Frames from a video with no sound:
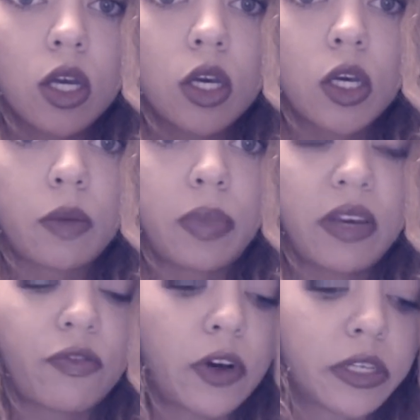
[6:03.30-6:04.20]
could
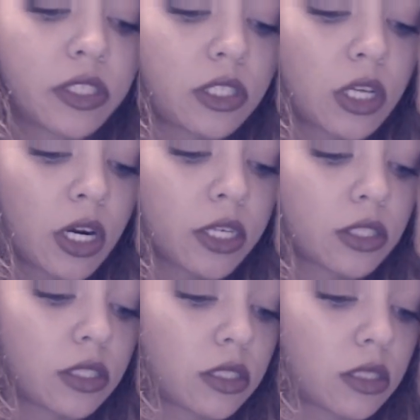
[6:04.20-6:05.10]
be false
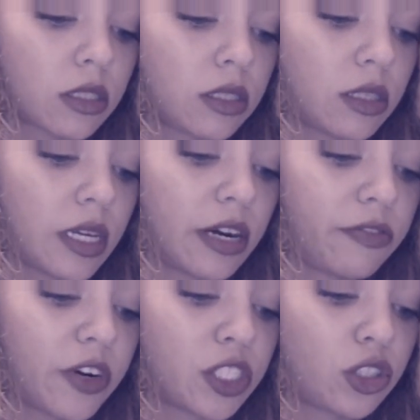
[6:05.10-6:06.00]
starts that are
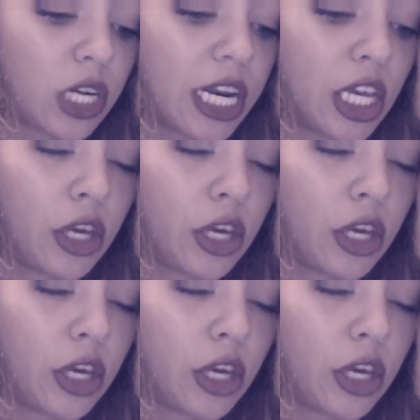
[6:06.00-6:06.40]
frustrating